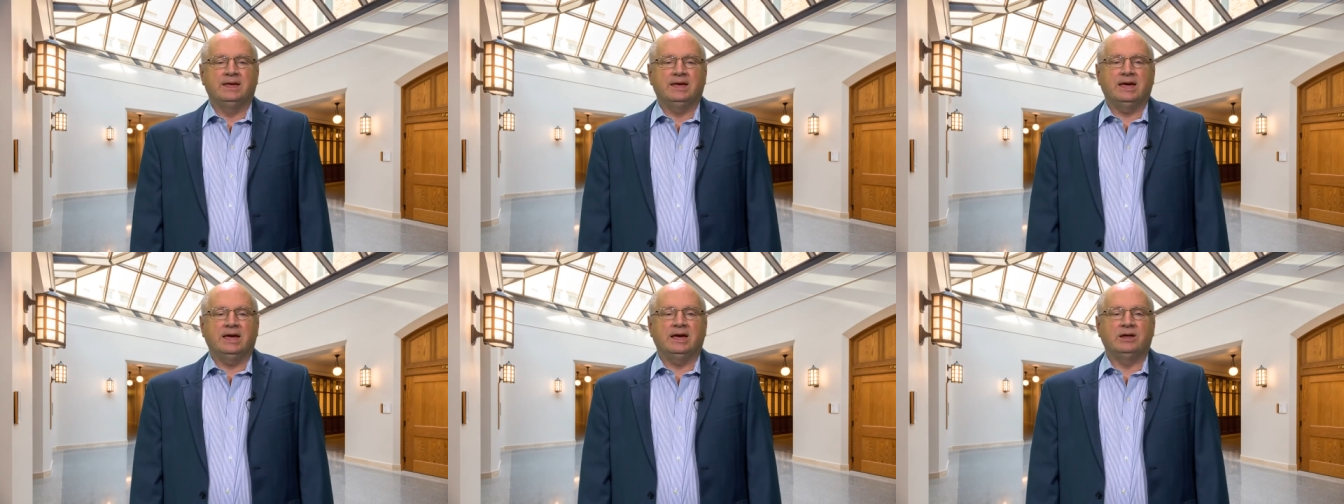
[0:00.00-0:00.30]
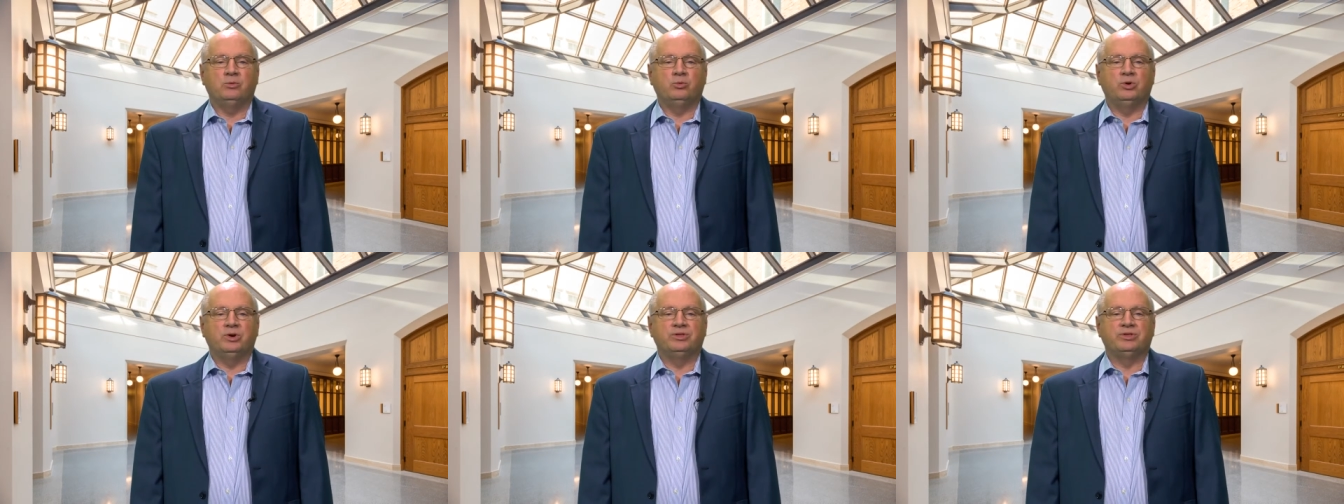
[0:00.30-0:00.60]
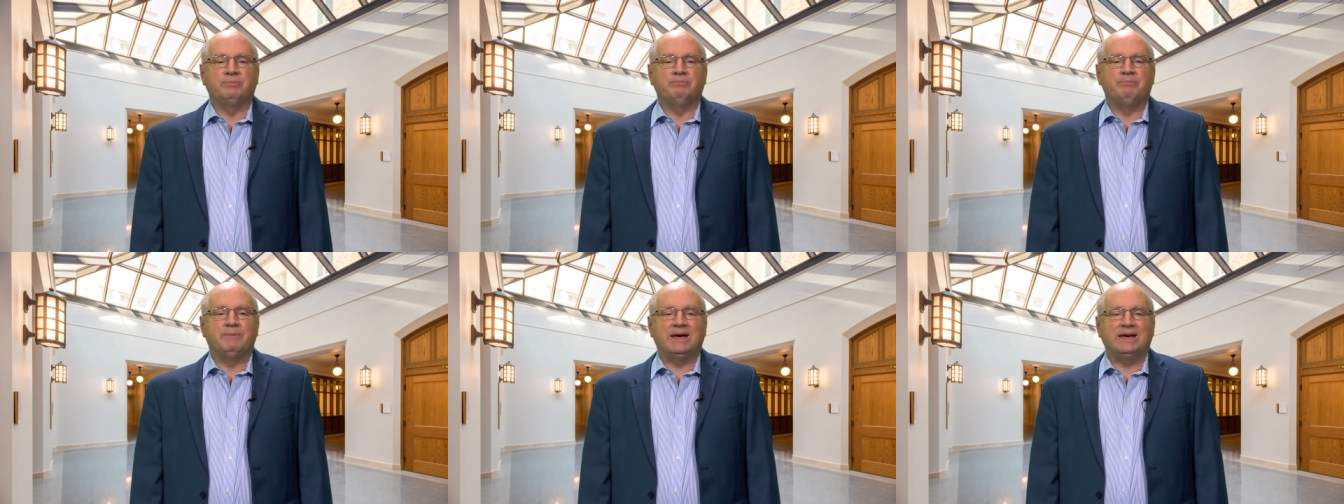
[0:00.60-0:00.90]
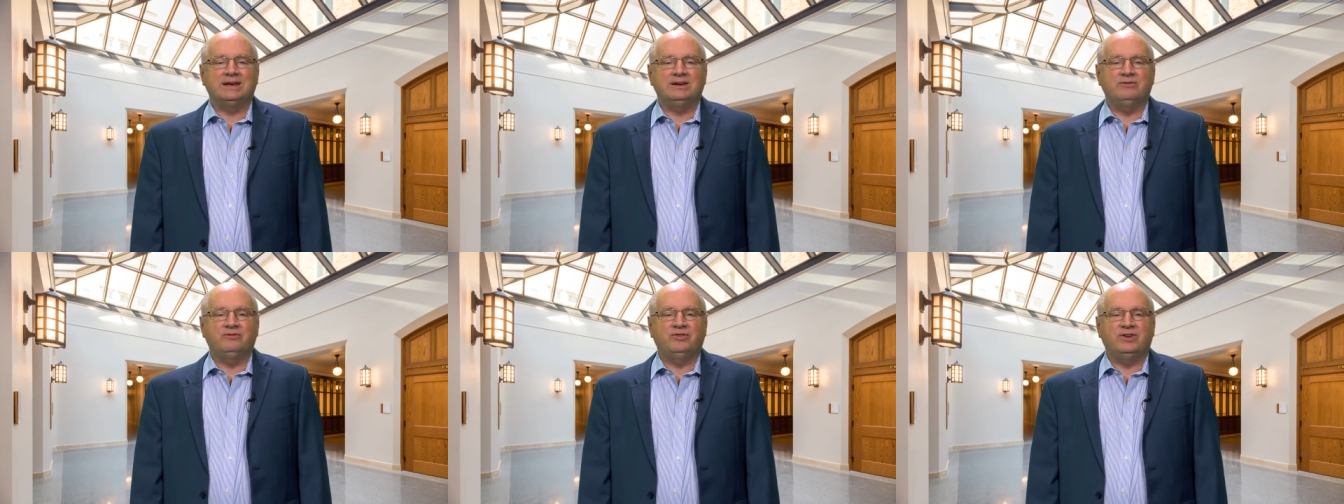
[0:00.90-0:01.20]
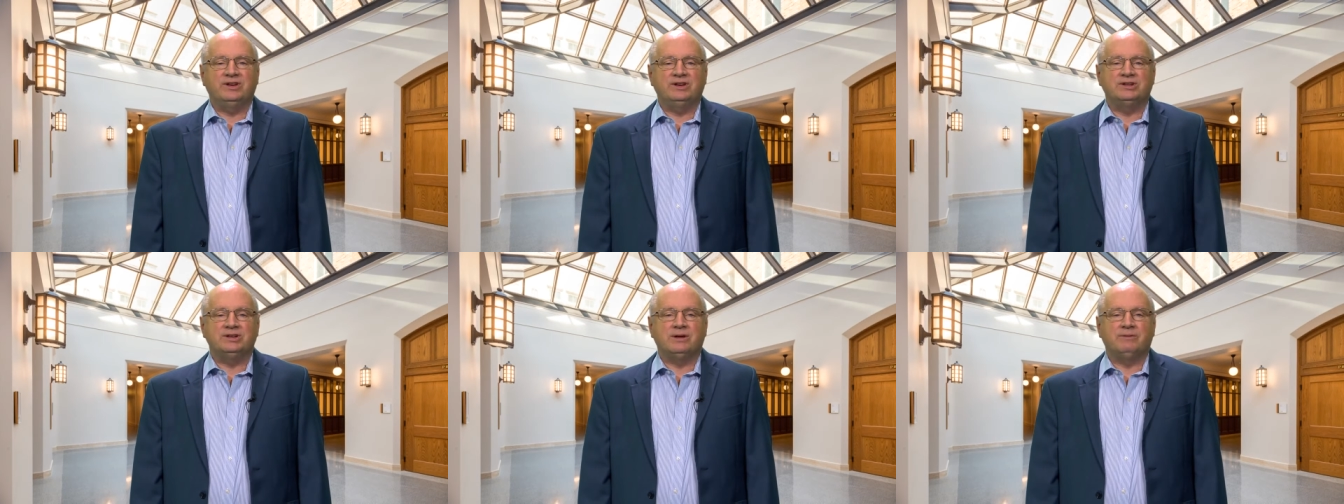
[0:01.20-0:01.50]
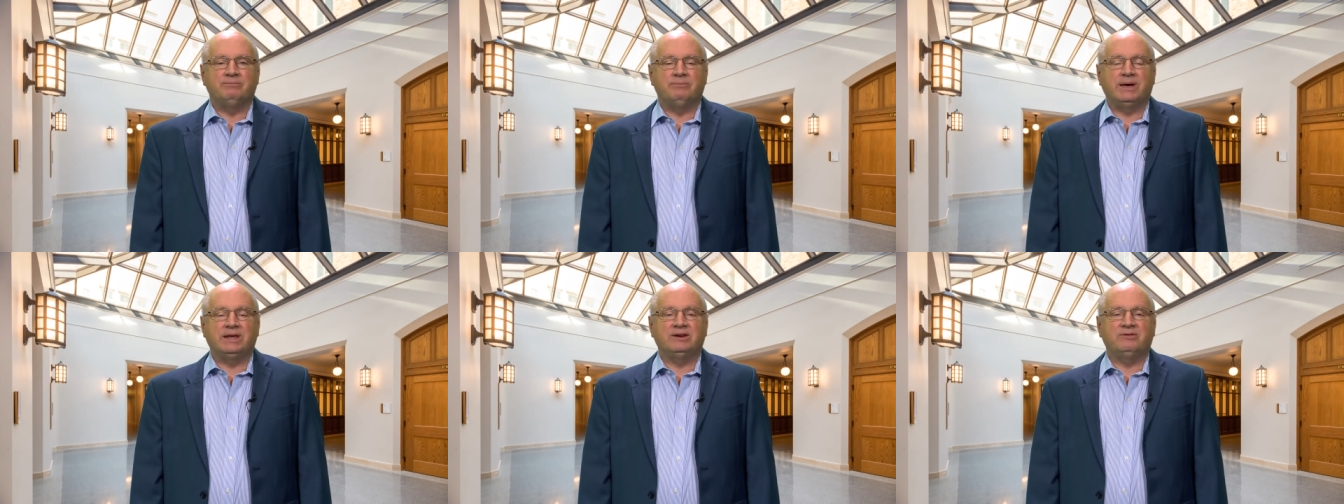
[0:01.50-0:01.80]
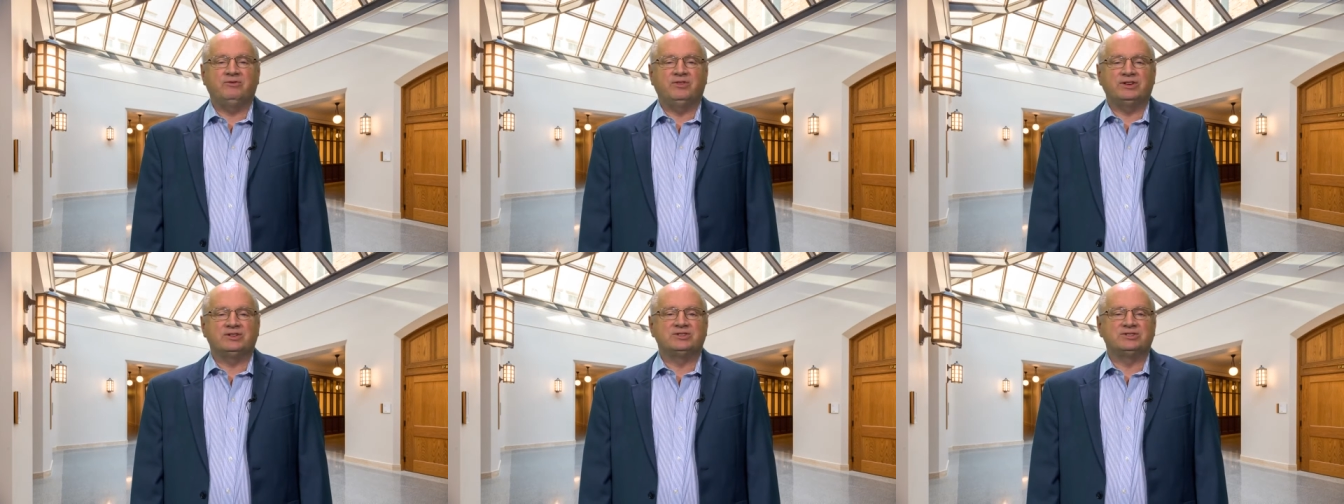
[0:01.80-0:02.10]
and with manifest
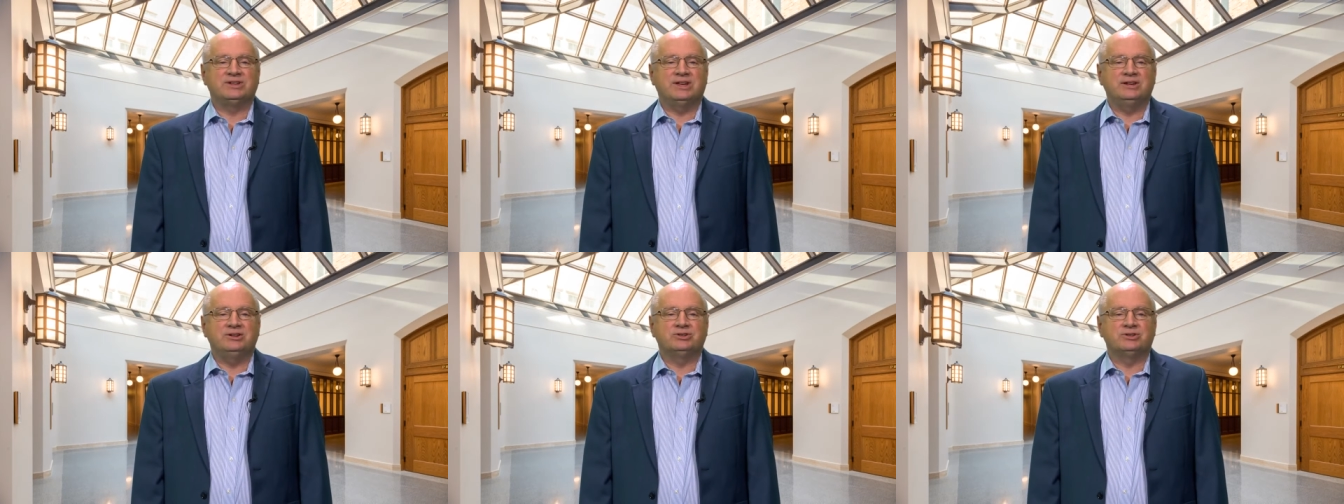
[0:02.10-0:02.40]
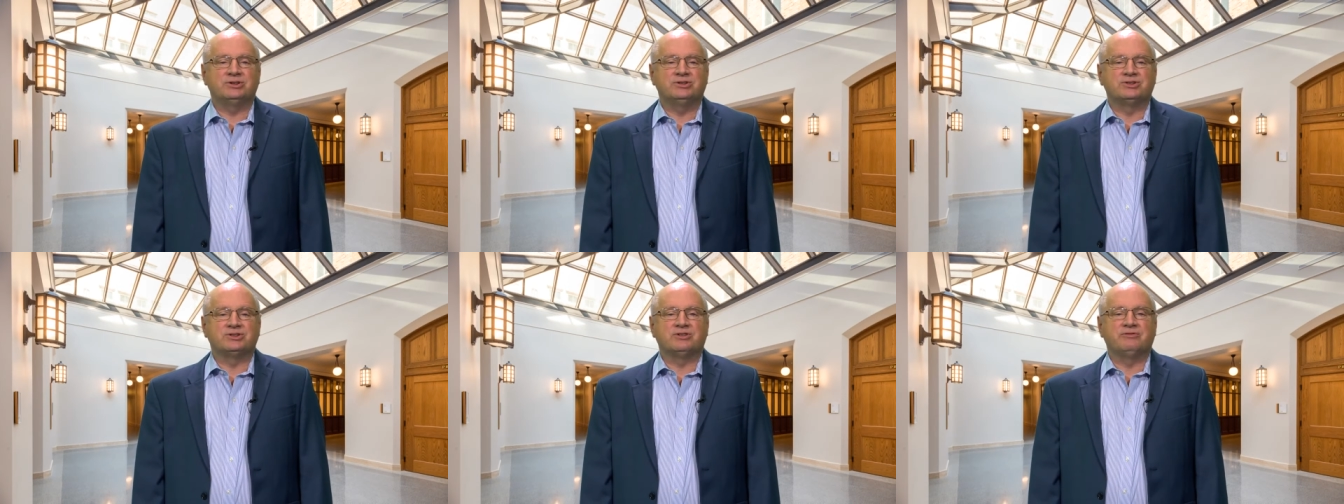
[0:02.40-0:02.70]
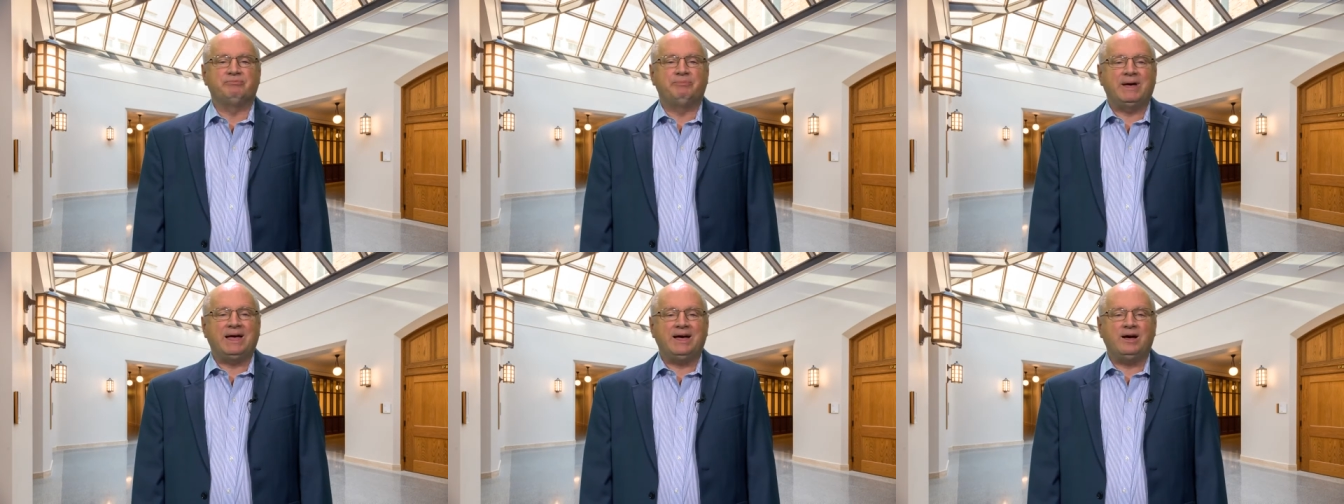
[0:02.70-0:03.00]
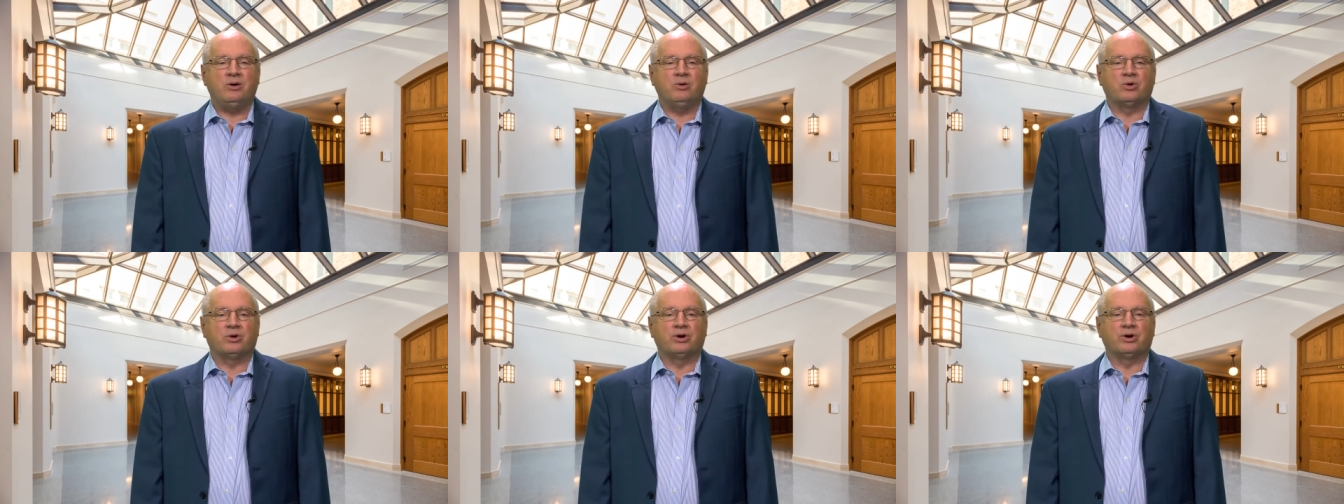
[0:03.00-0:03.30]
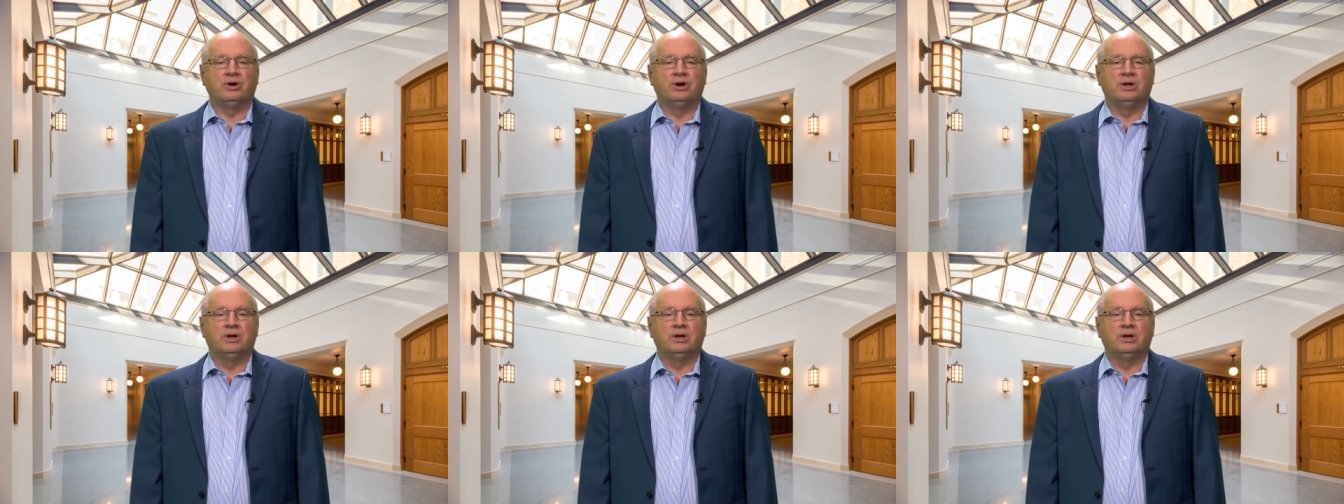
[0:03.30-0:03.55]
manifestations of power